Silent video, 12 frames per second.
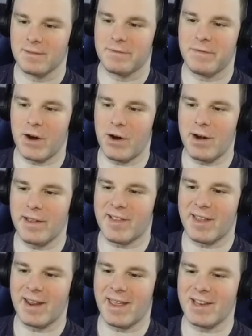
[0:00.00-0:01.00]
Verne is
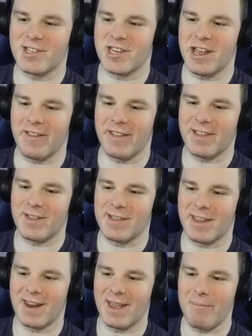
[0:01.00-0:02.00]
gonna get jealous. He's
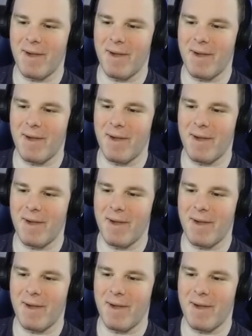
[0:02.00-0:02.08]
gonna get